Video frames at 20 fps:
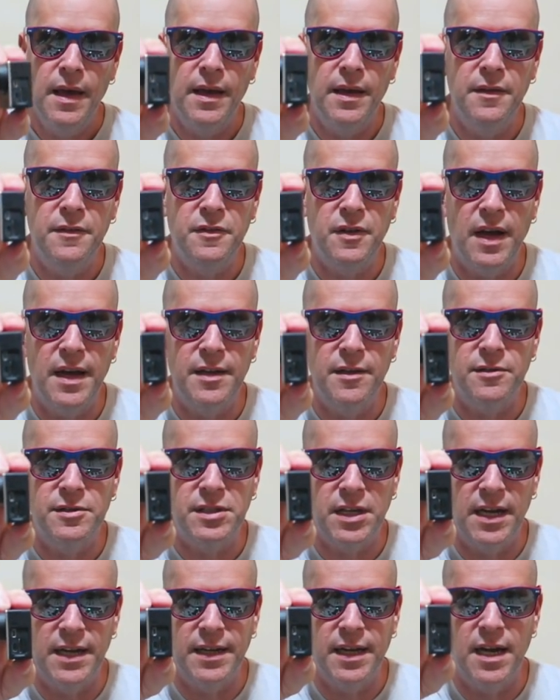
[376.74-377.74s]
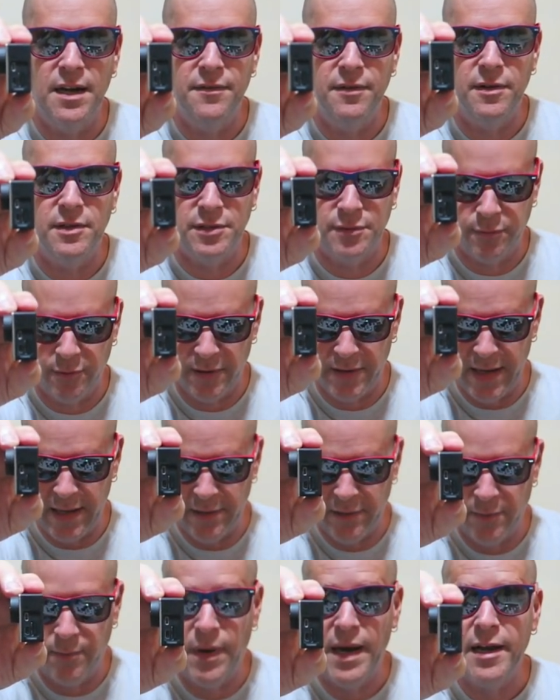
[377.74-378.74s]
And inside your side cover is where that
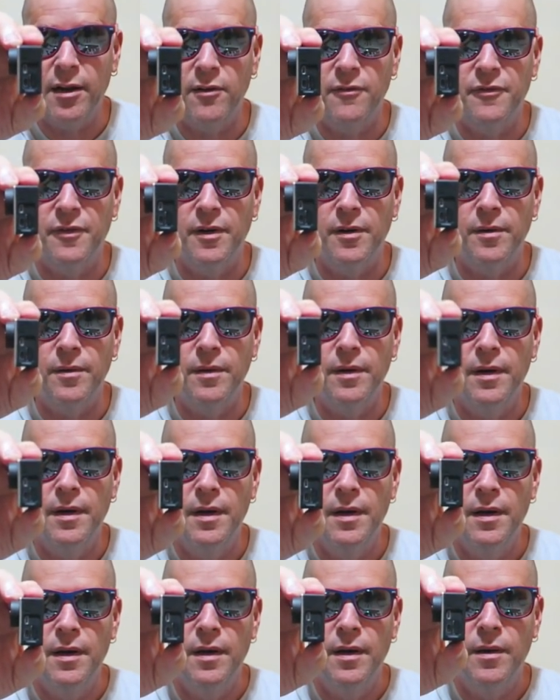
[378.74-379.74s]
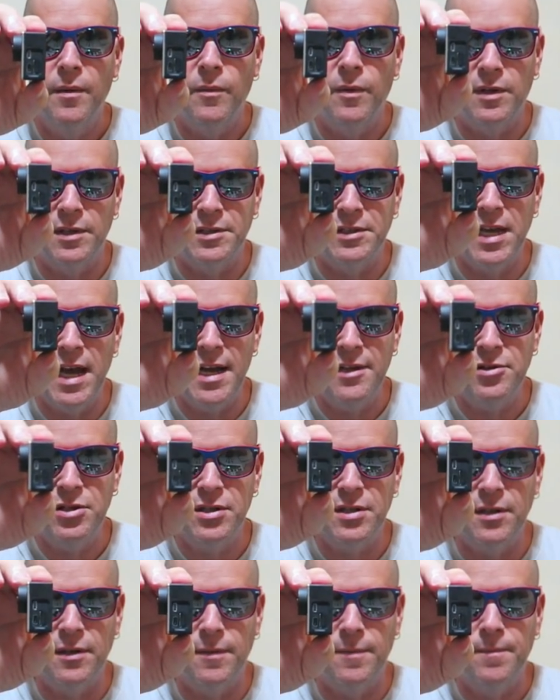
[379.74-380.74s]
little microphone will attach
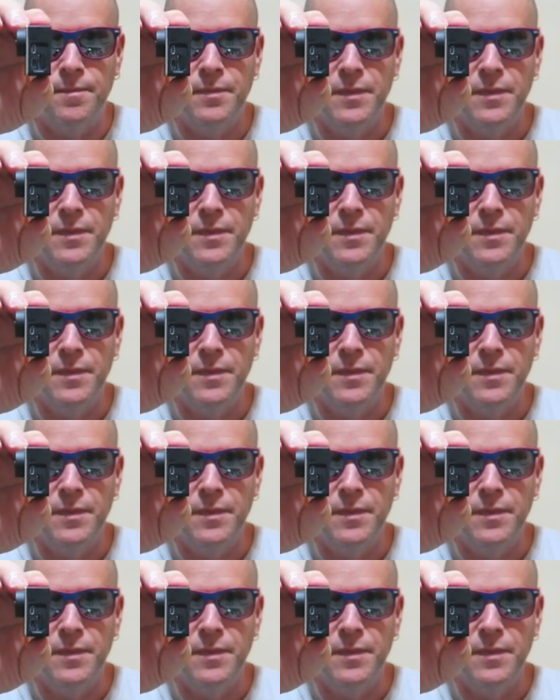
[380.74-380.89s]
to.